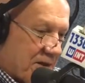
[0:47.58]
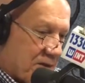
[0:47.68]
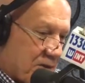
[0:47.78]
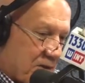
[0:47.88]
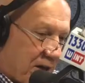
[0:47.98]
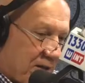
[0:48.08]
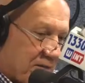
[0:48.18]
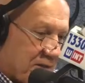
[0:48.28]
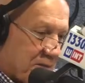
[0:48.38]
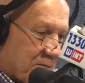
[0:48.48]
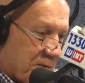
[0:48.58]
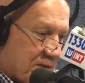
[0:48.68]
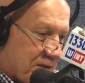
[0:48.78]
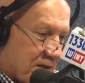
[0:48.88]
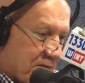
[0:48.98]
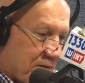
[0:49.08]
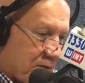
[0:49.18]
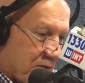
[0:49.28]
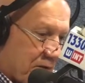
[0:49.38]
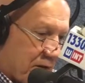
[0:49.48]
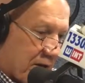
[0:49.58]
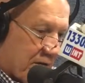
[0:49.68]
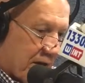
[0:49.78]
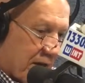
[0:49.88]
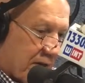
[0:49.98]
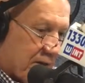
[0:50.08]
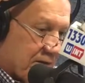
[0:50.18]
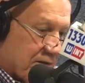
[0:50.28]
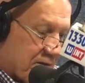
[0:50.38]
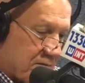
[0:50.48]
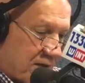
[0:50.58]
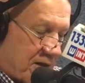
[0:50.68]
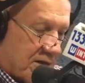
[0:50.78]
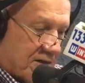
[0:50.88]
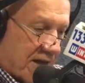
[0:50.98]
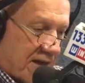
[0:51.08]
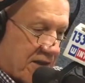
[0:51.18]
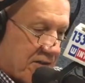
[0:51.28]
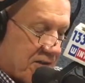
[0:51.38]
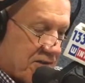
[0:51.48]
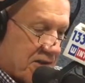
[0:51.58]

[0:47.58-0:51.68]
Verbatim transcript: So I have a simplistic view thought of that is, hey, sign language.